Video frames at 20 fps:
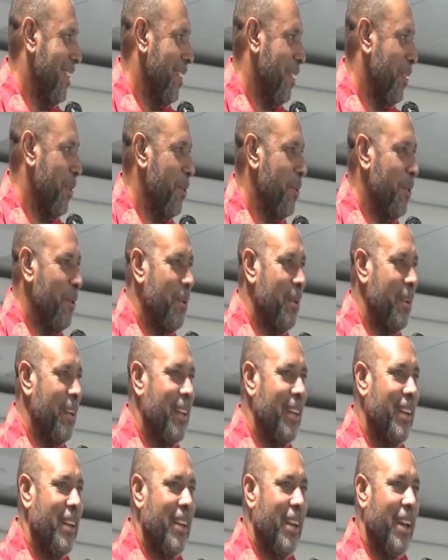You know?
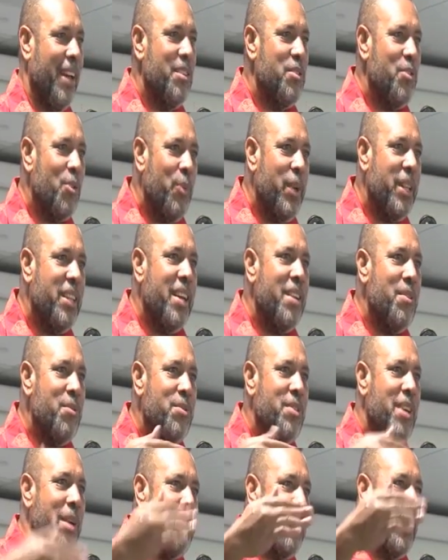And so we tend
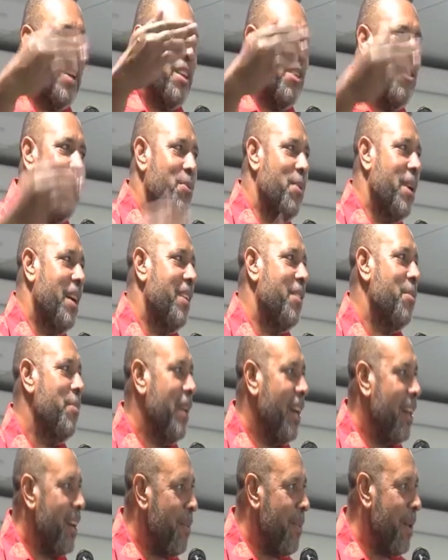to jump the queue. Ah, you
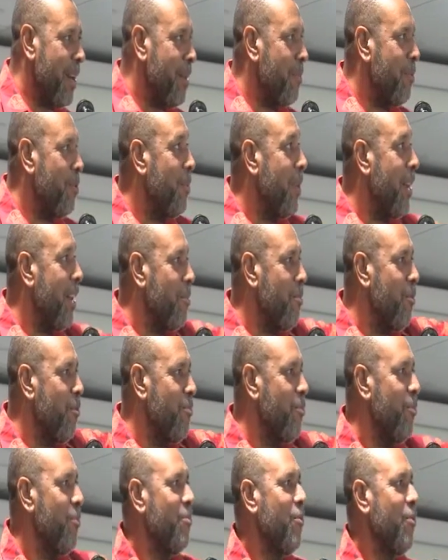mean harap harap, you mean like
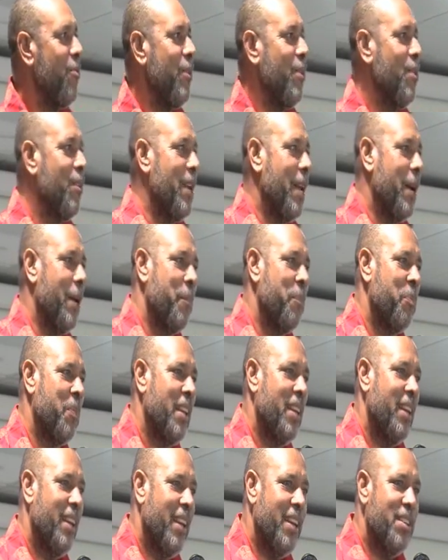move, move, move, you go now.
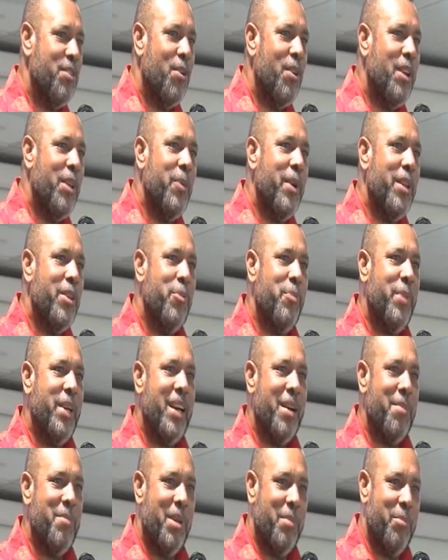It's only when you
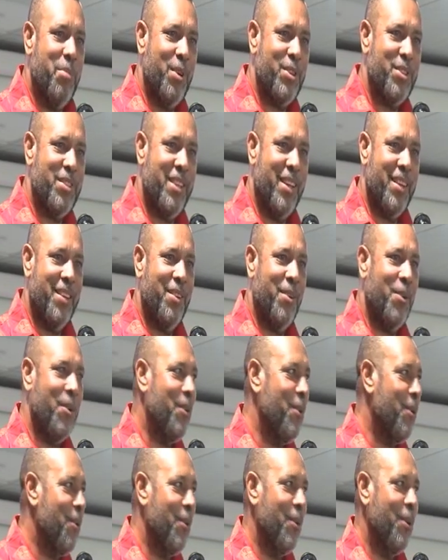become the boss that
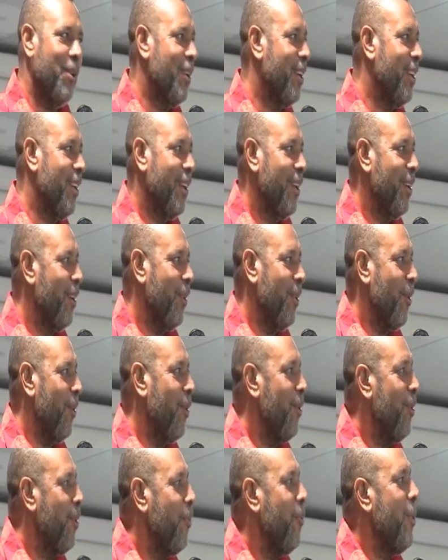all your
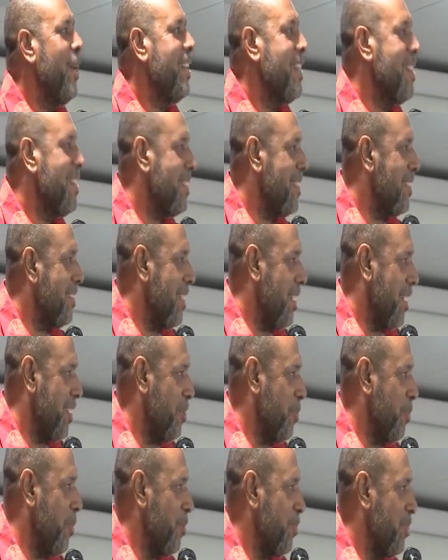all your weaknesses are
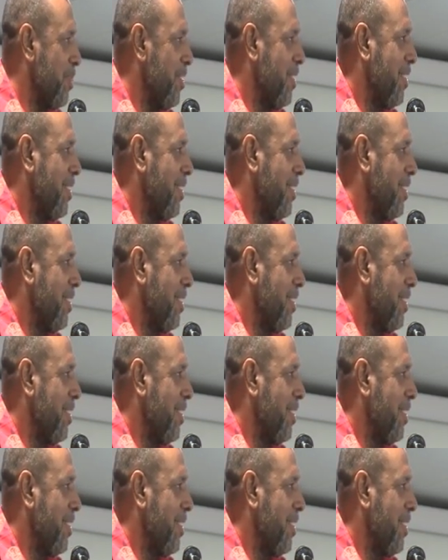exposed.